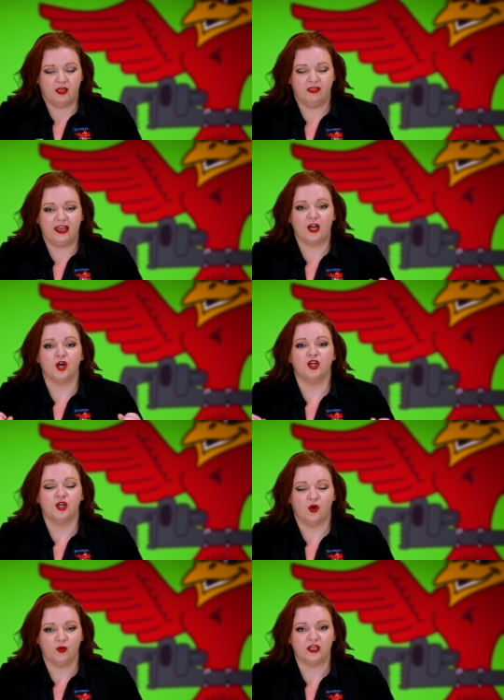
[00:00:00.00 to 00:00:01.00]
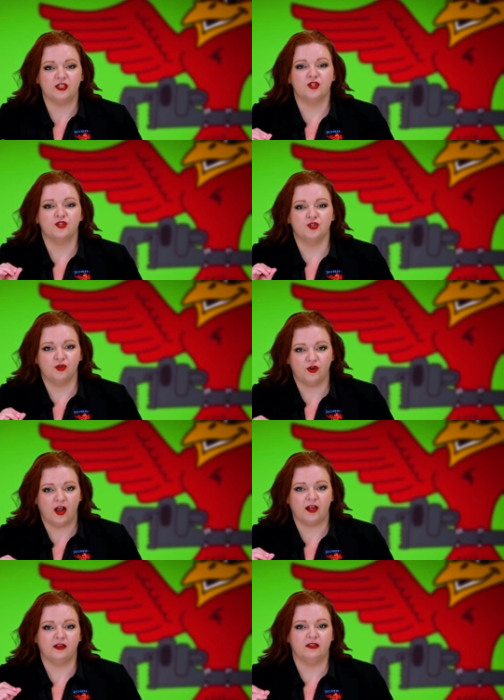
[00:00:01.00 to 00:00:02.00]
They are going to
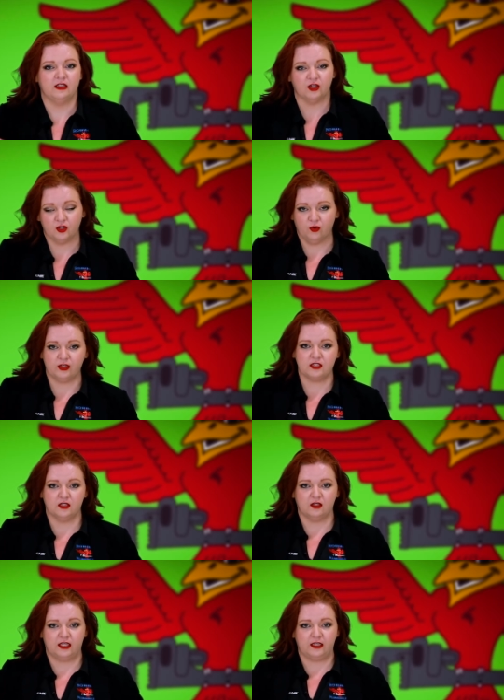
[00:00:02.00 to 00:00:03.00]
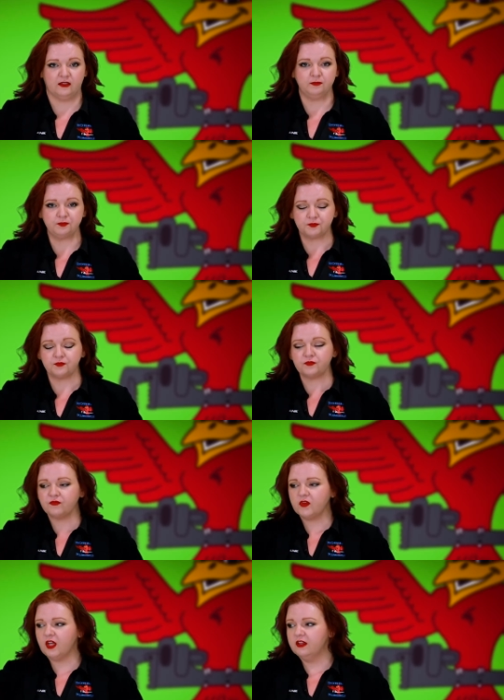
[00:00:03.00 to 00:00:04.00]
crack and they are going to leak.
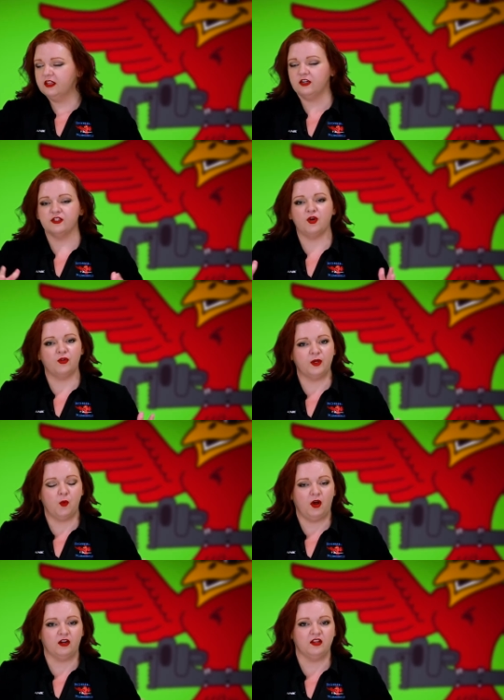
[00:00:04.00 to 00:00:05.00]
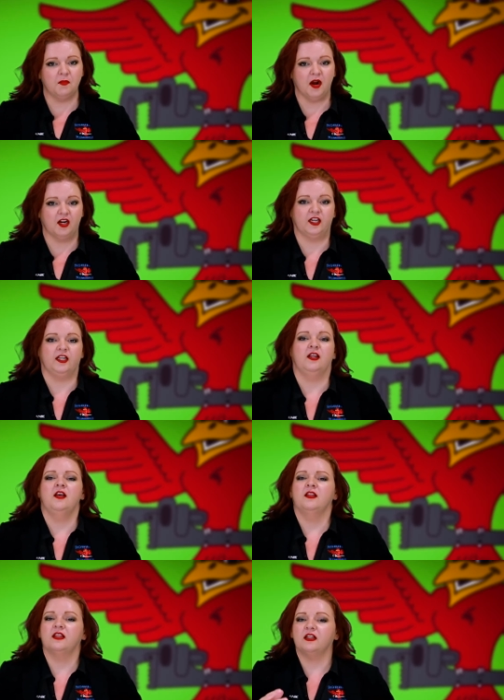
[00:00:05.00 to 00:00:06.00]
There is only one on the market
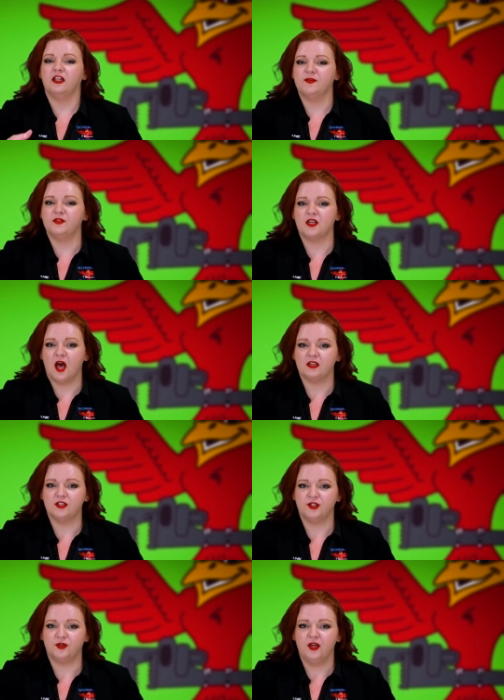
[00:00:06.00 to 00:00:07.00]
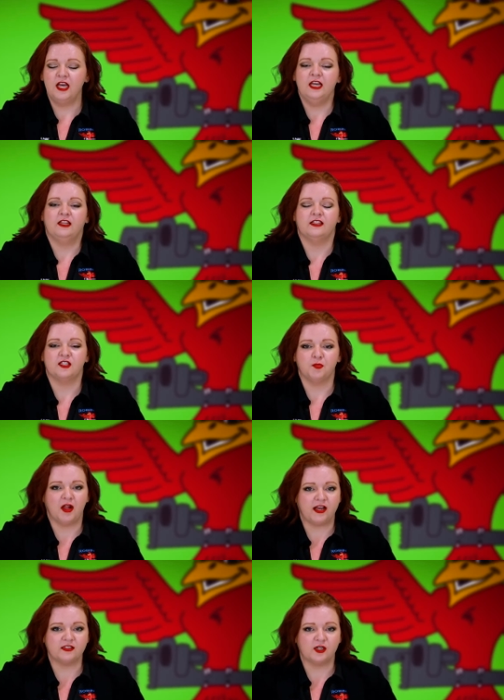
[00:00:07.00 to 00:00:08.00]
that claims not to, and that's a
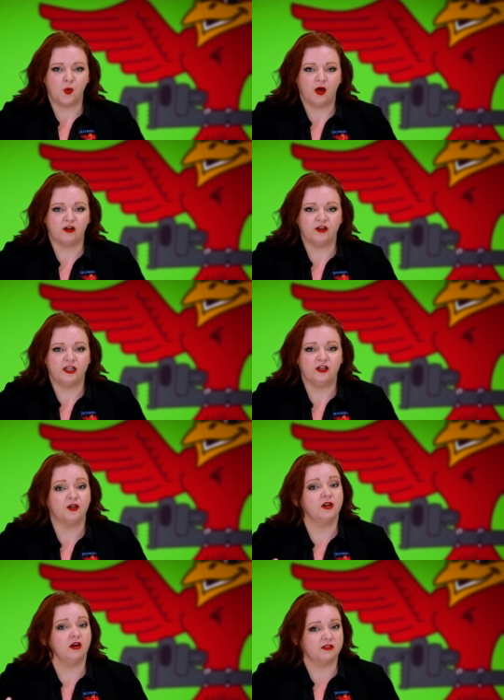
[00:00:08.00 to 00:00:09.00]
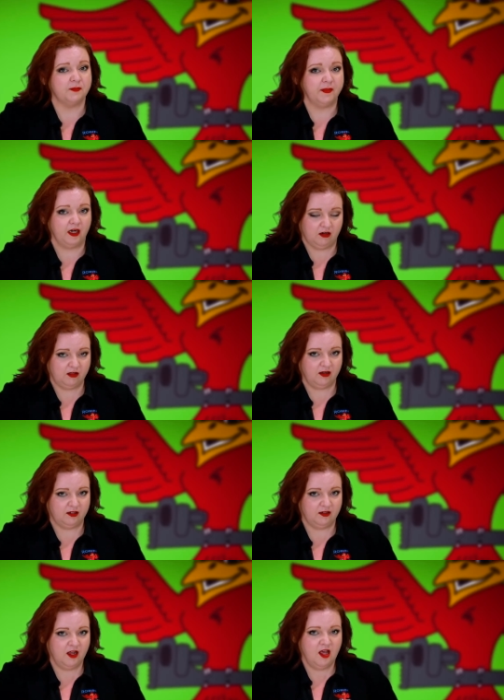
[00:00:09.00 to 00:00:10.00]
plastic water heater called a
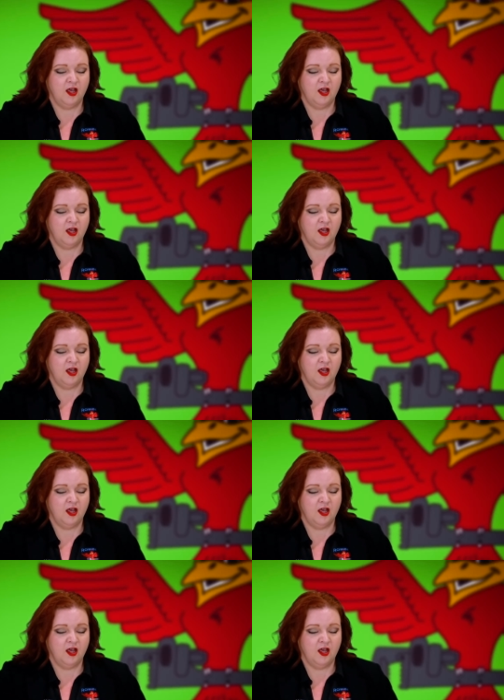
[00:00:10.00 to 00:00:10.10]
Marathon.